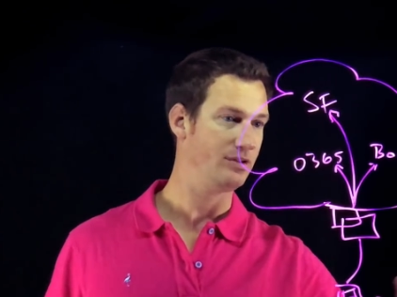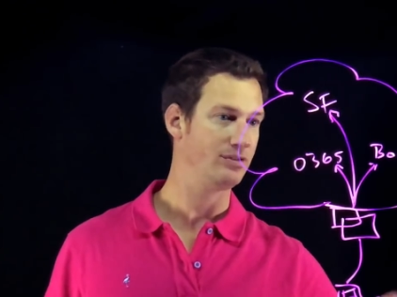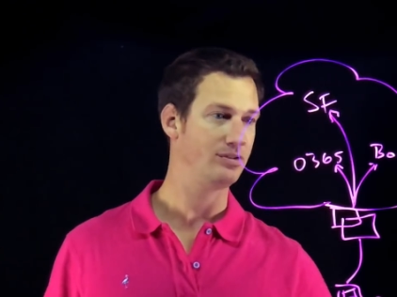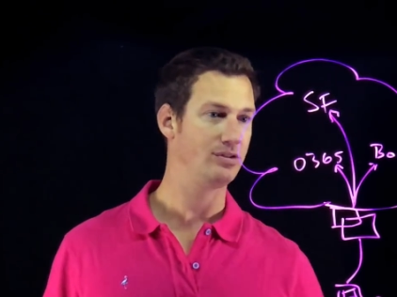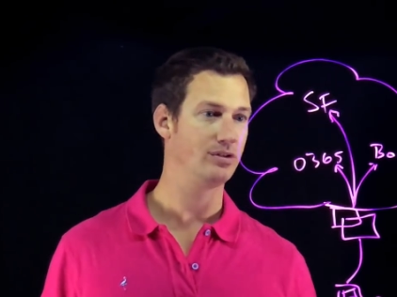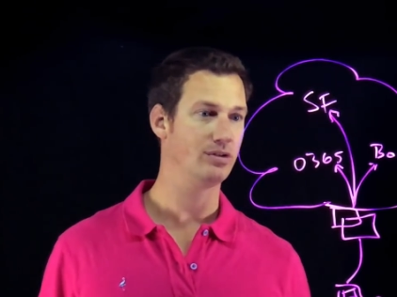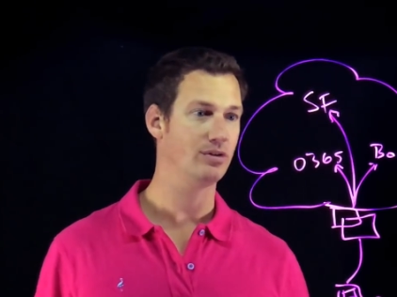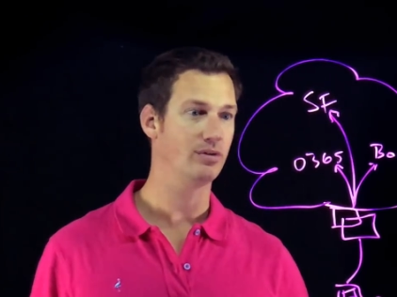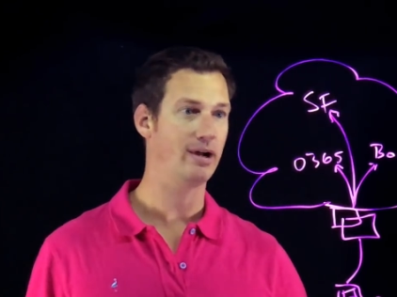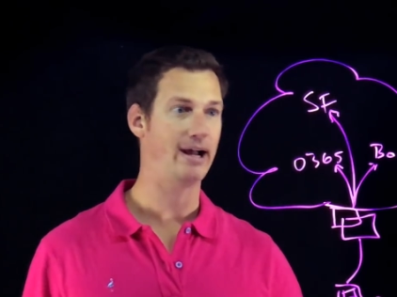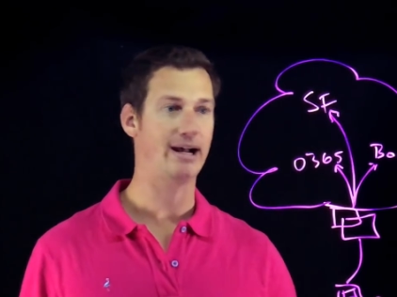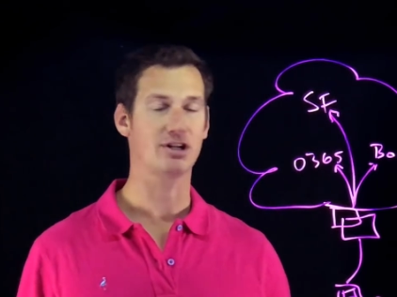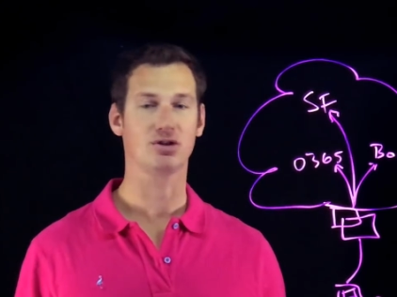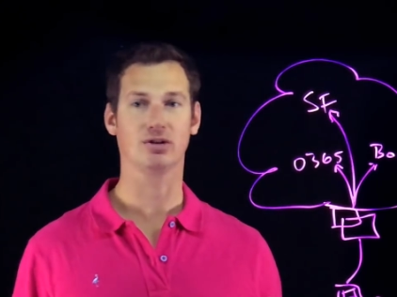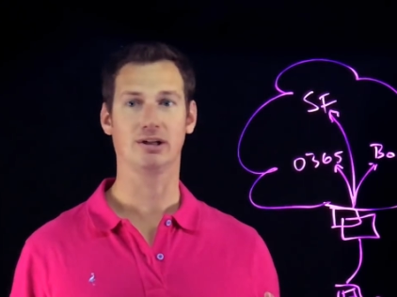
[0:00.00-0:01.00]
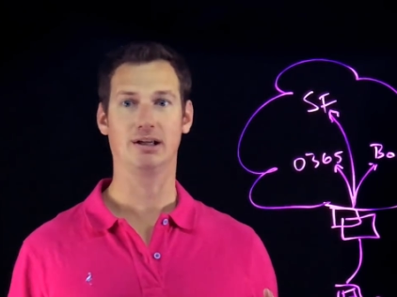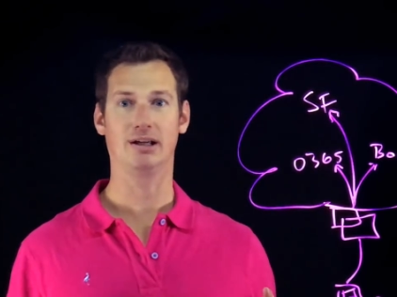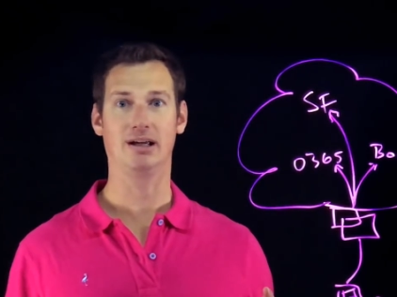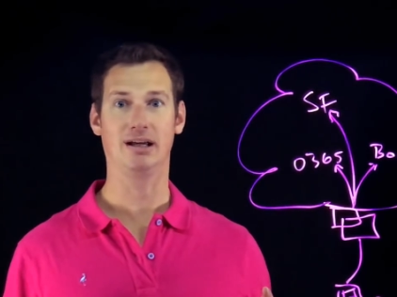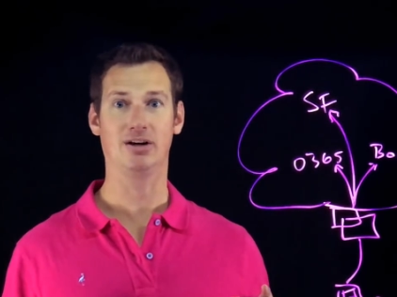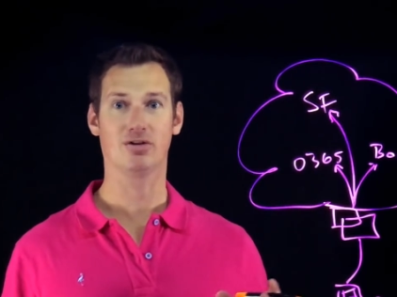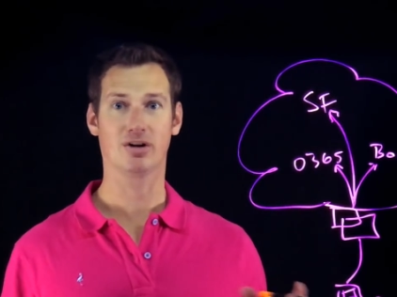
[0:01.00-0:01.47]
to actually
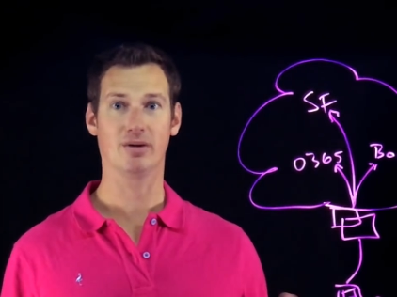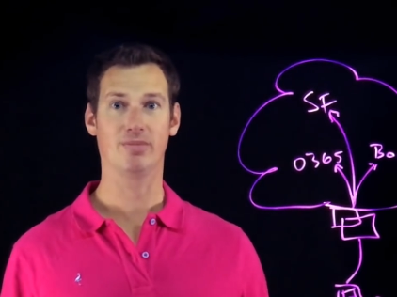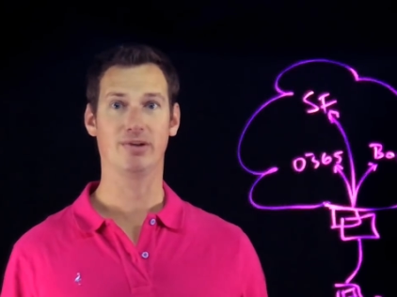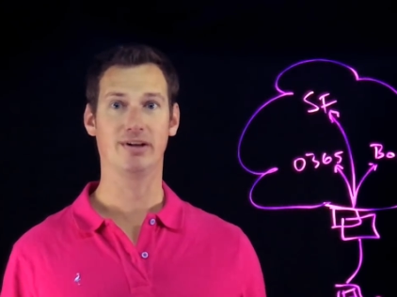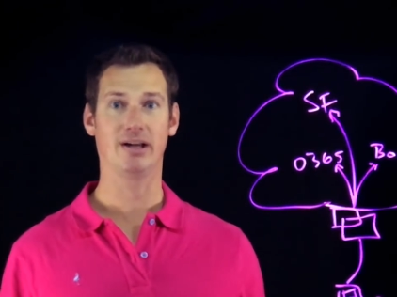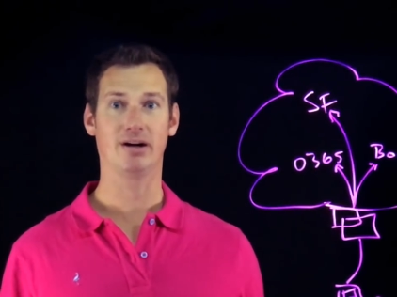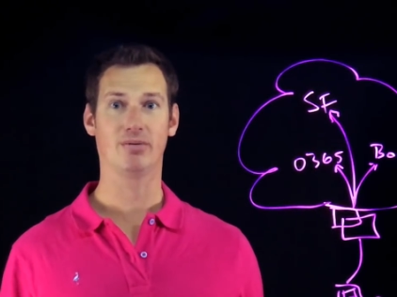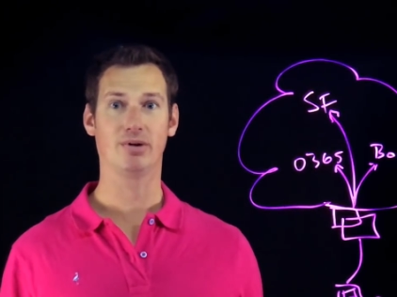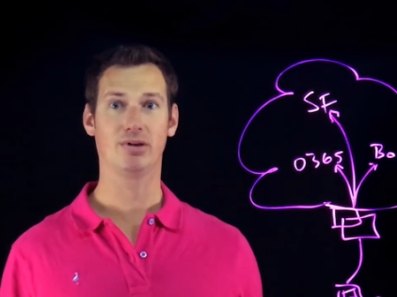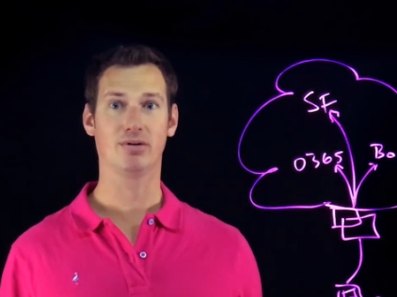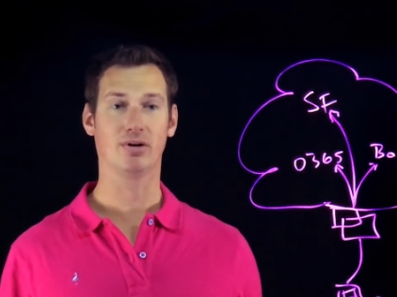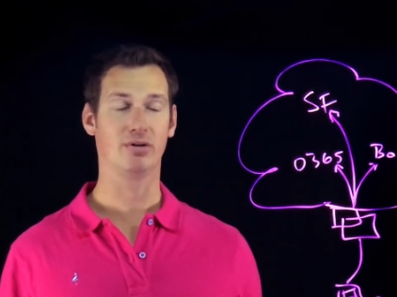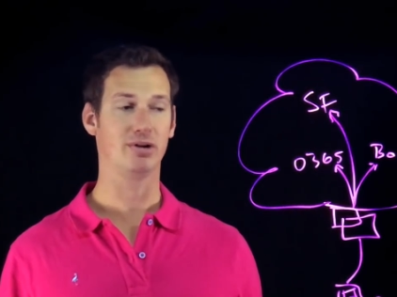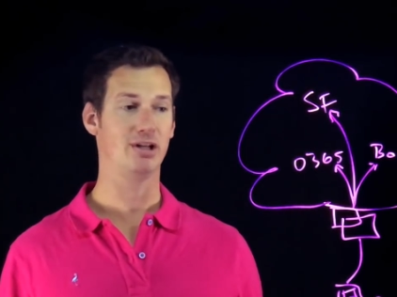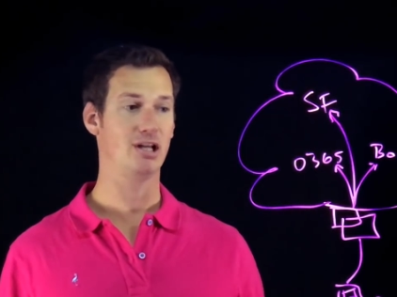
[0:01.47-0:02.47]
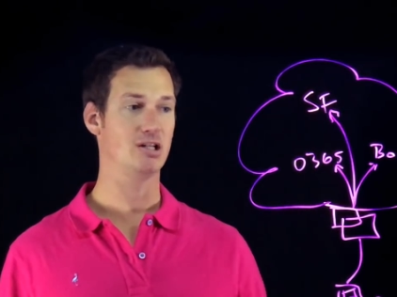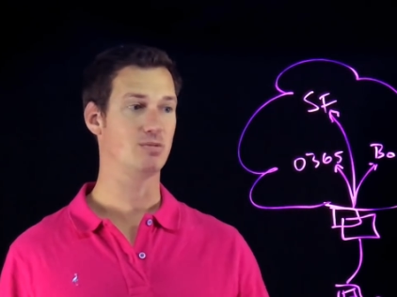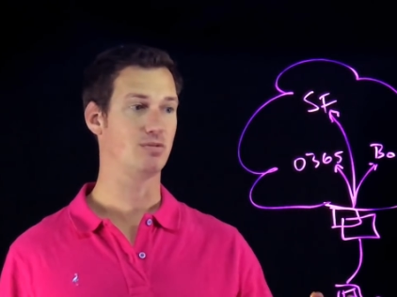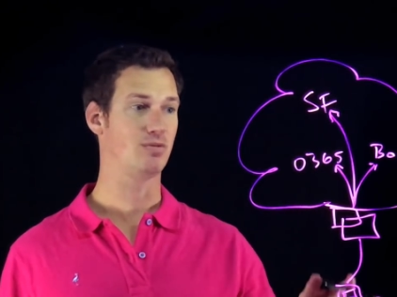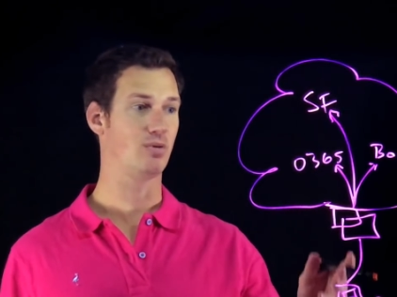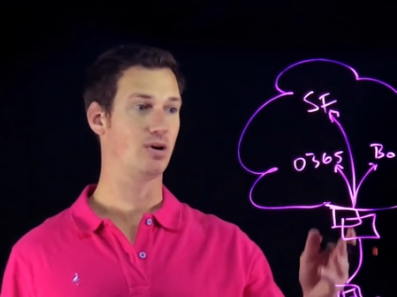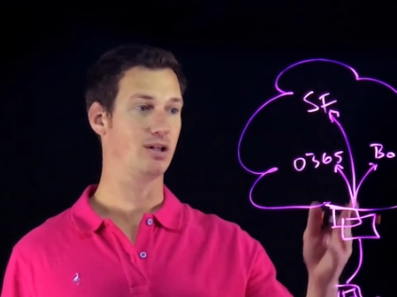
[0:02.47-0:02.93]
encrypt the data with your own keys
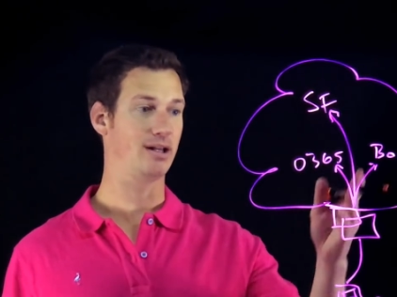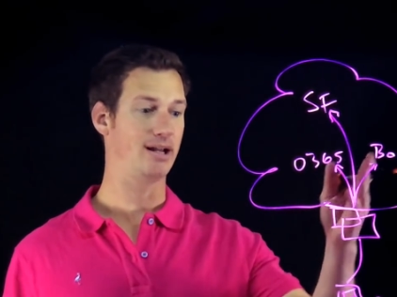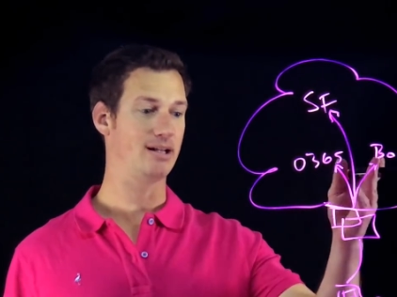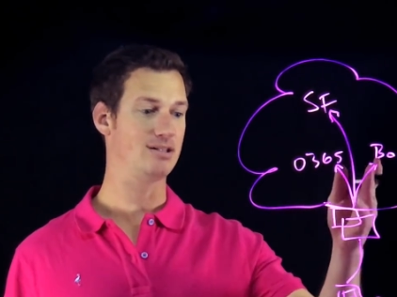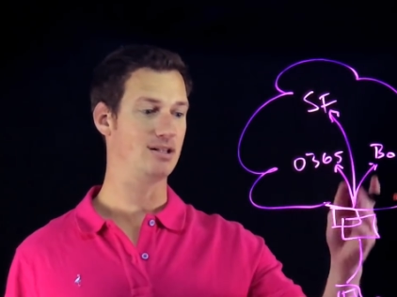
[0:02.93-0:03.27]
before it lands